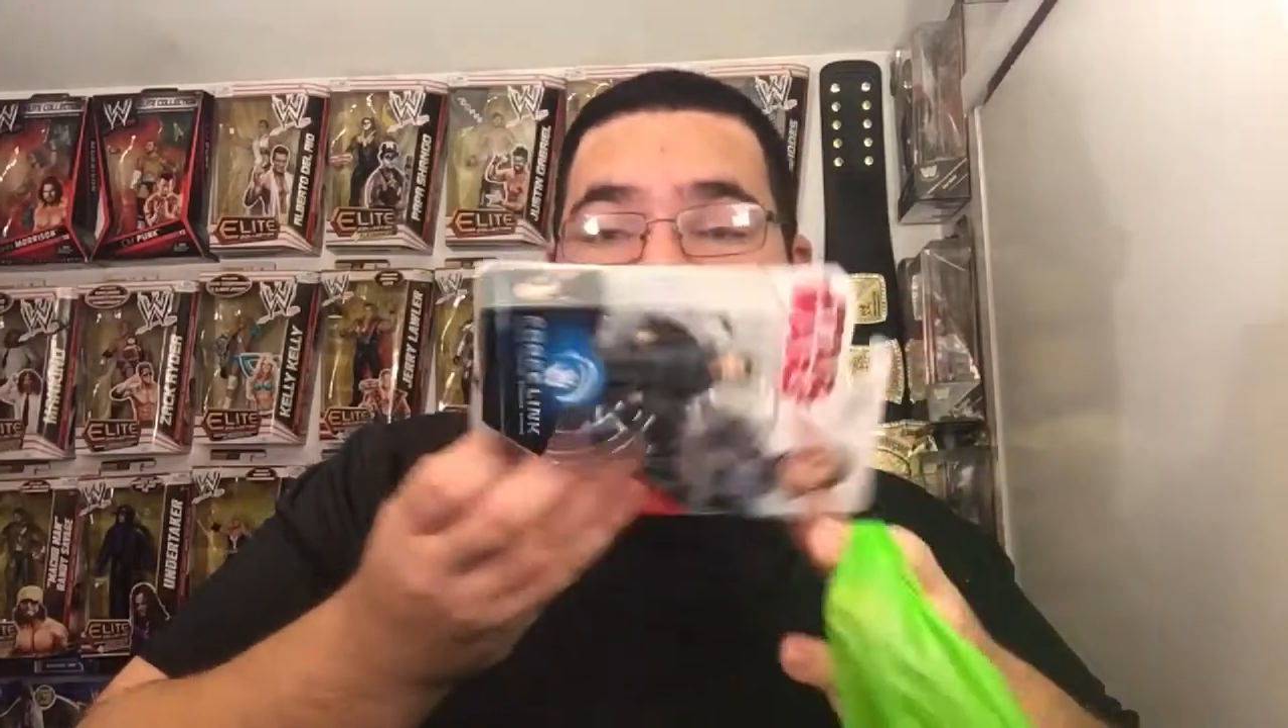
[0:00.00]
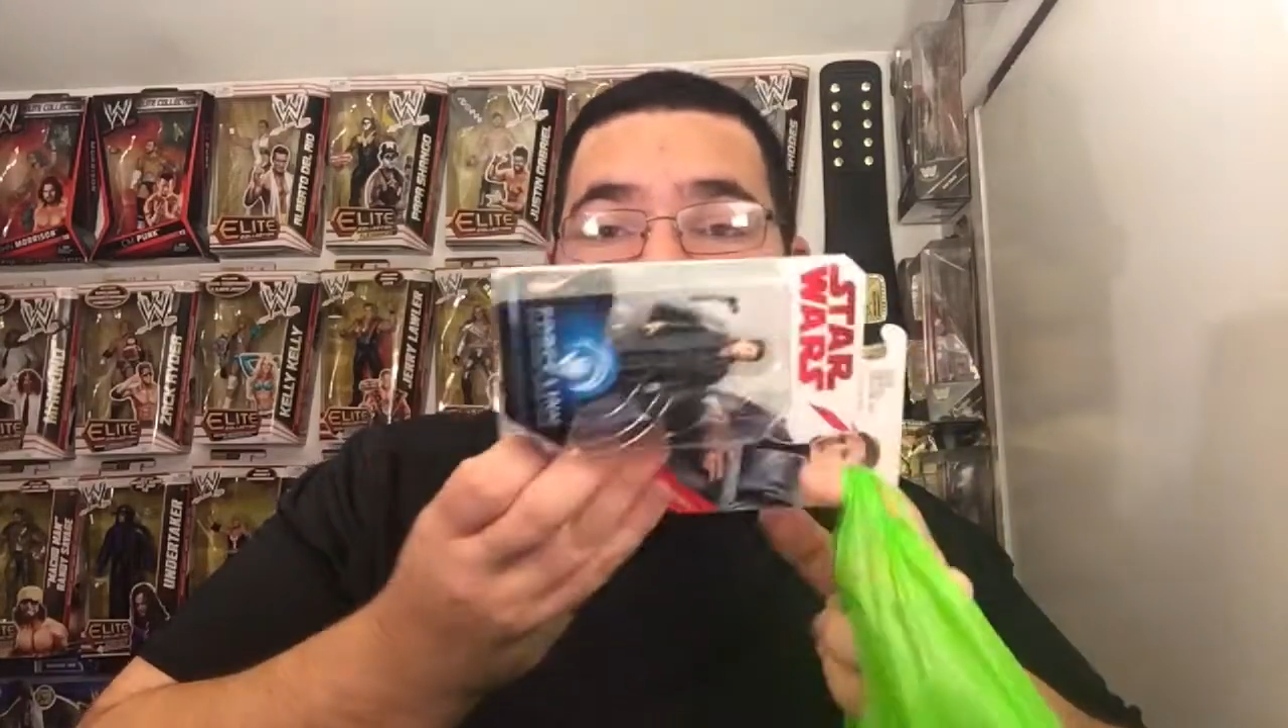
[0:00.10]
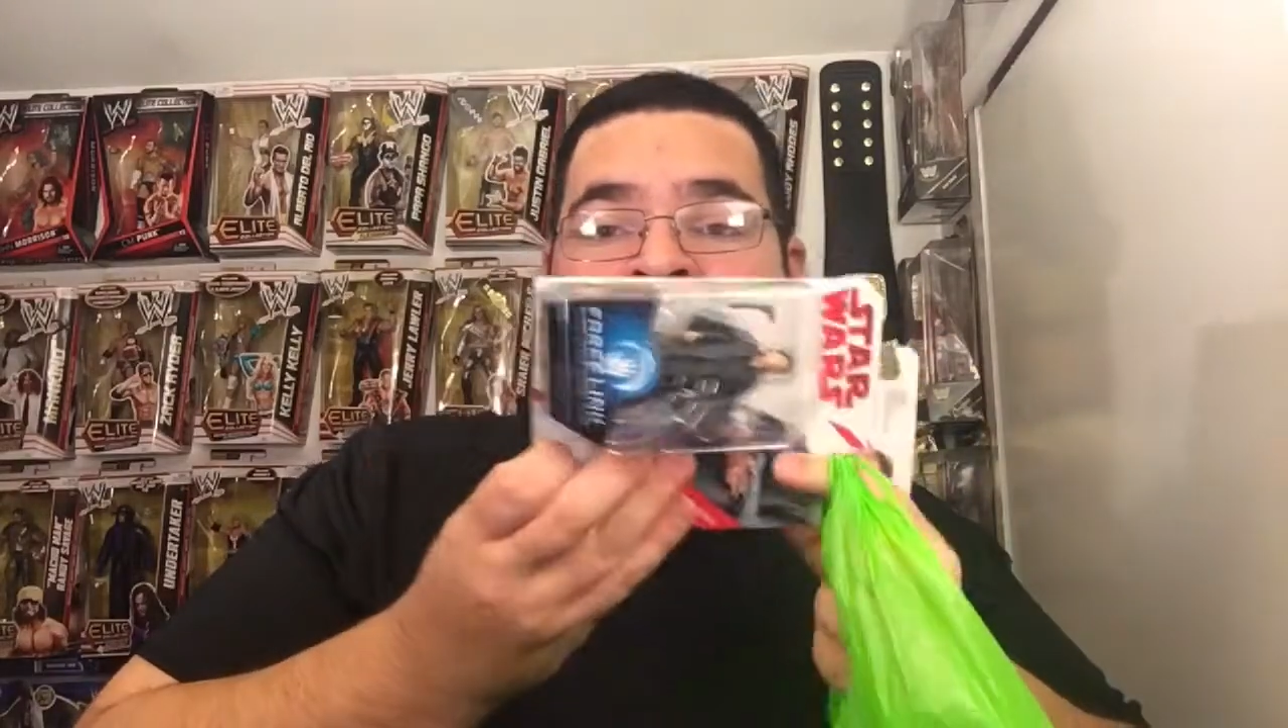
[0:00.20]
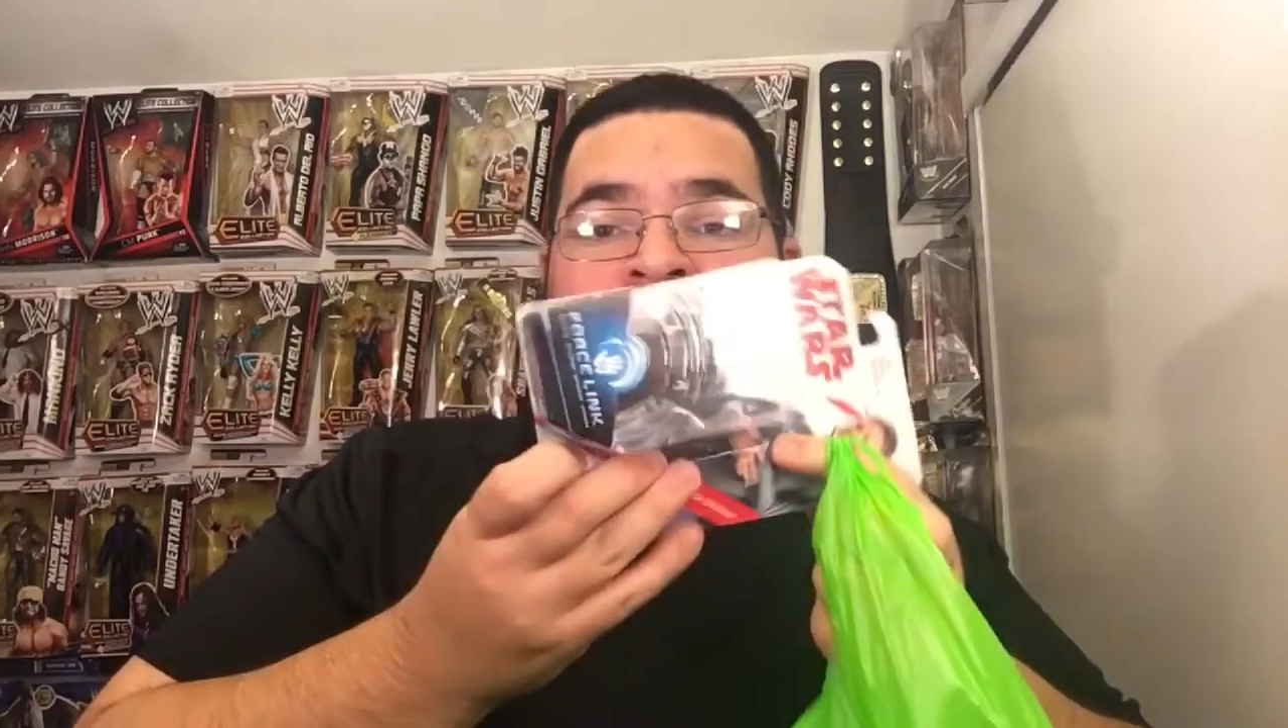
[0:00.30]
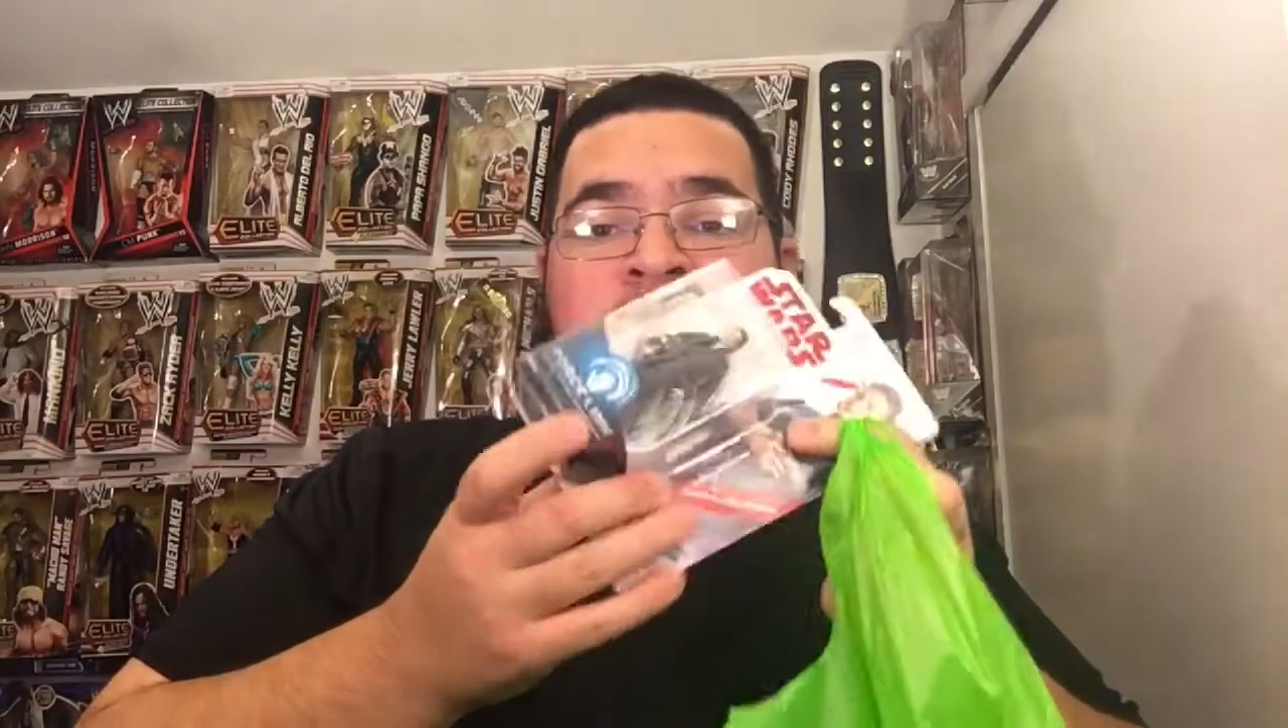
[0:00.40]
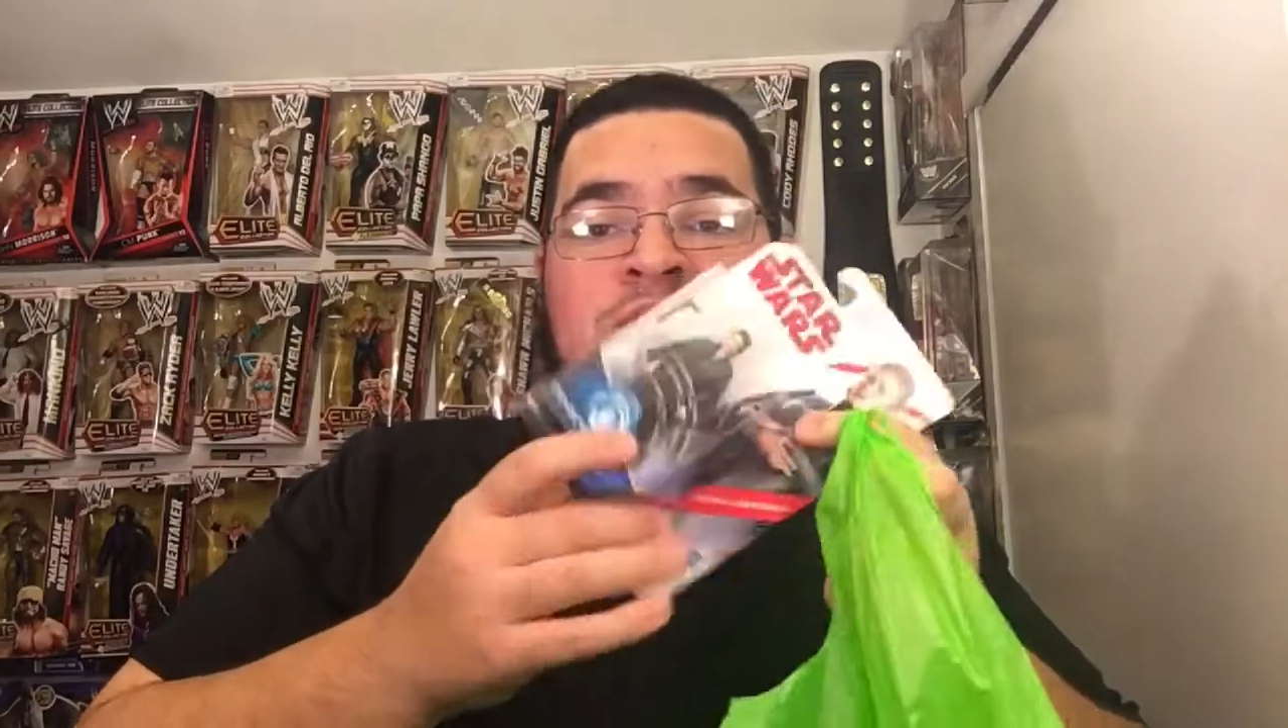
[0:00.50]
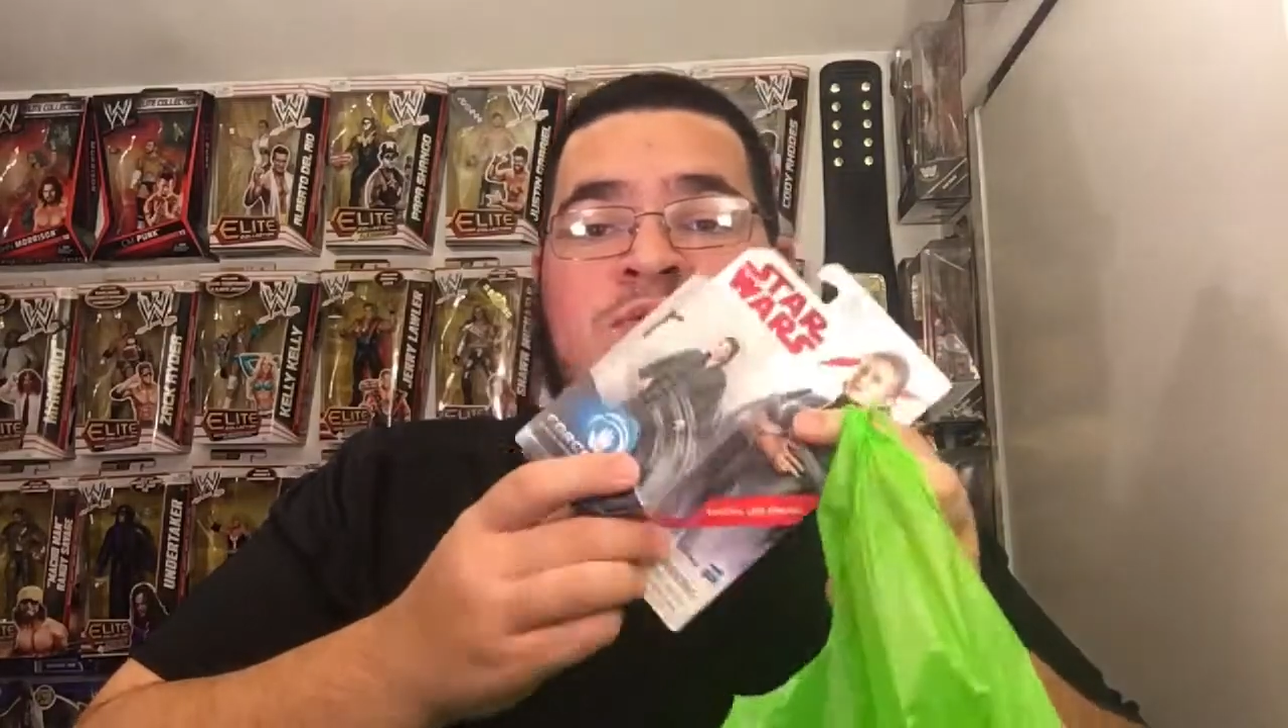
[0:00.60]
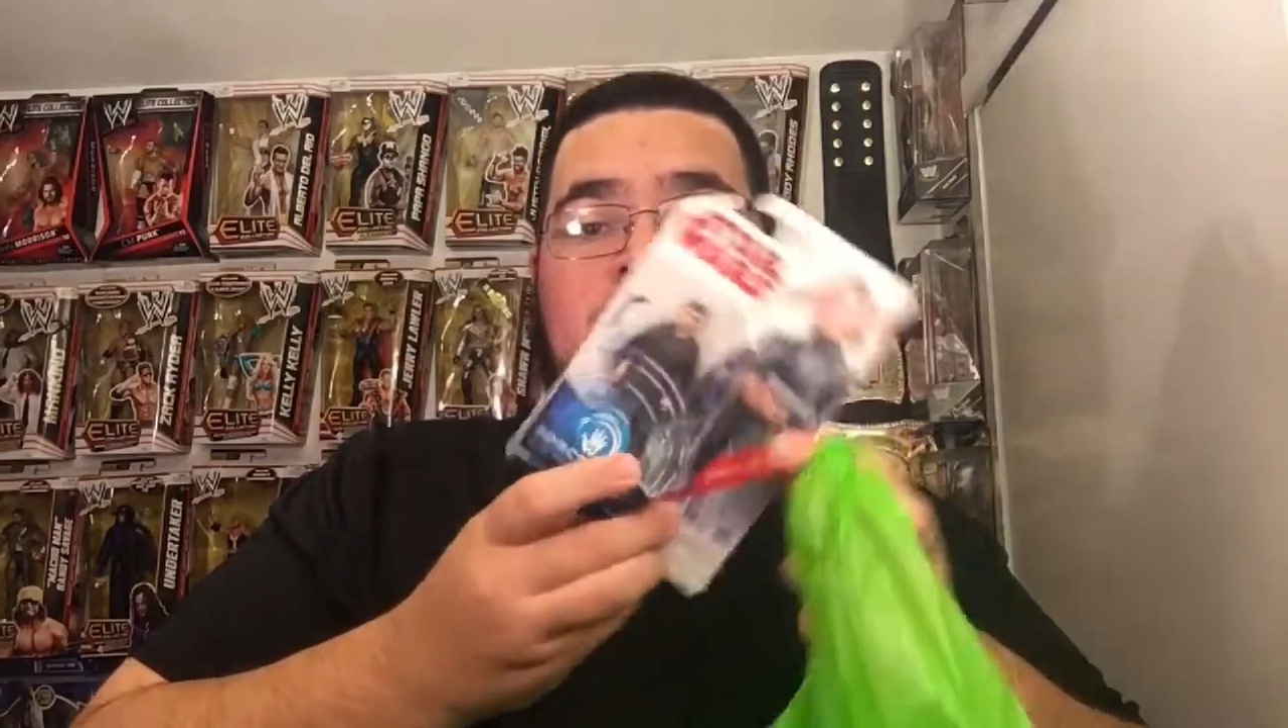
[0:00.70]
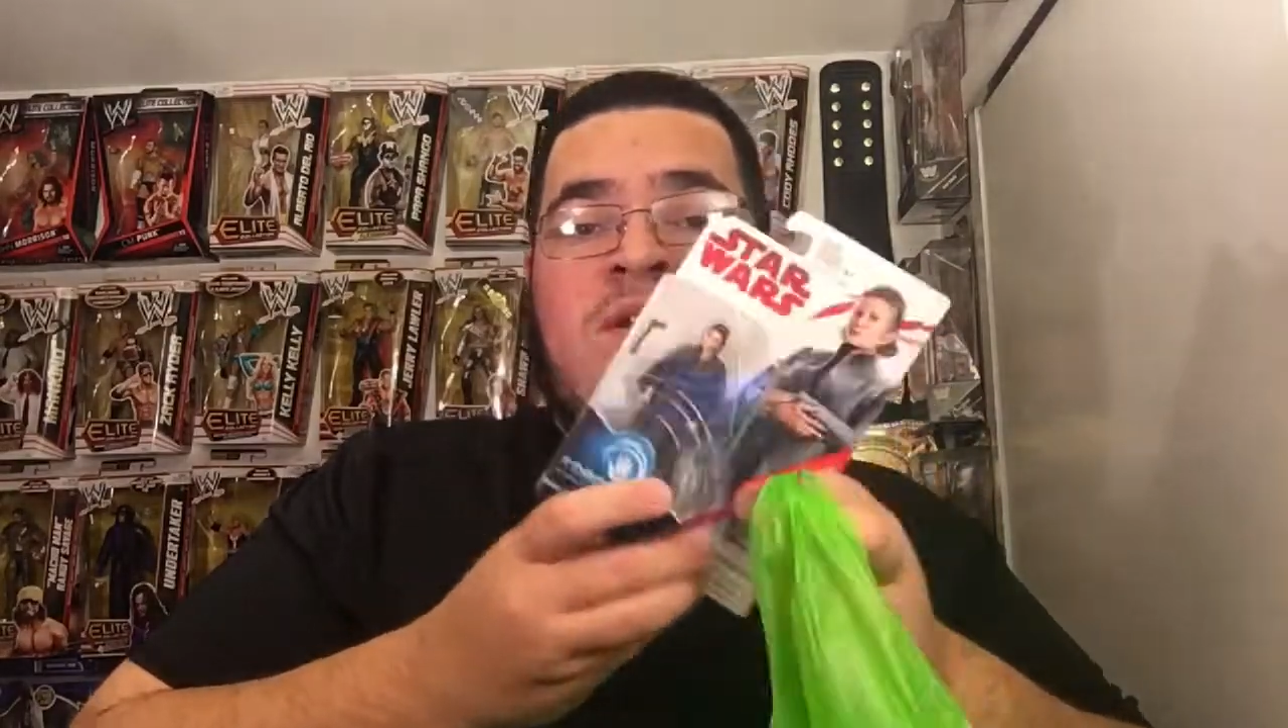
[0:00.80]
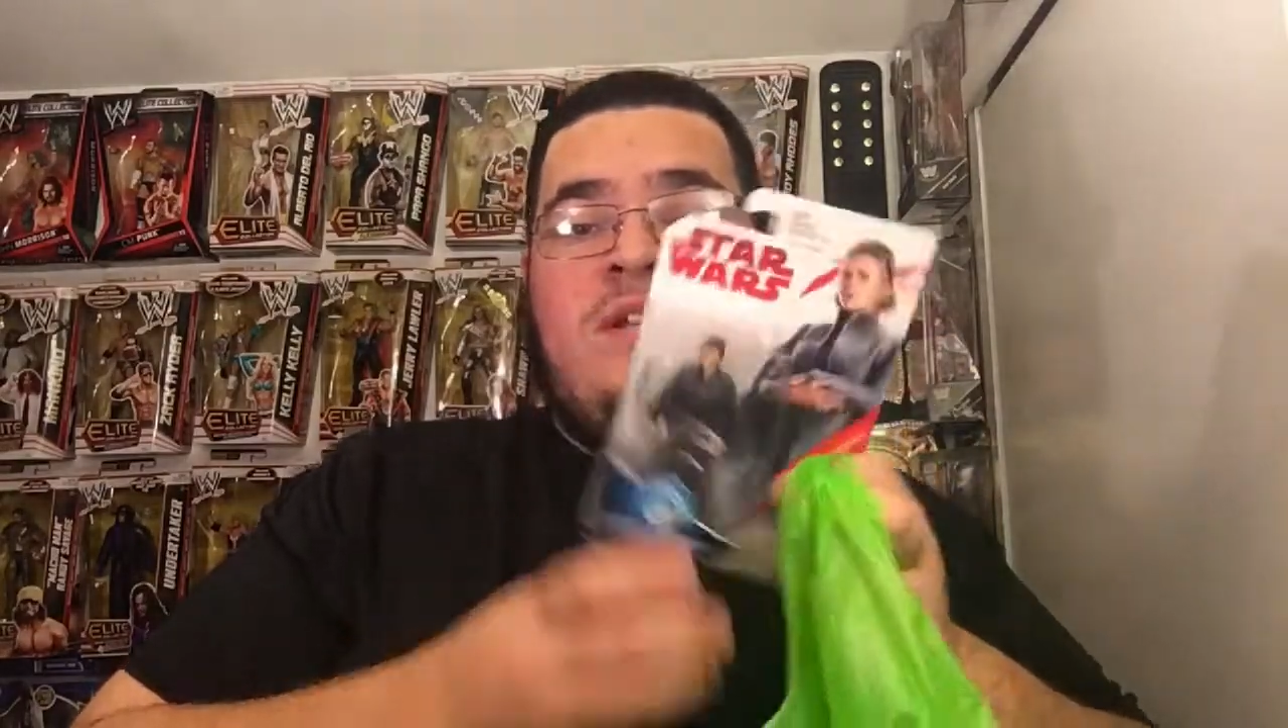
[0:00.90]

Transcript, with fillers: these new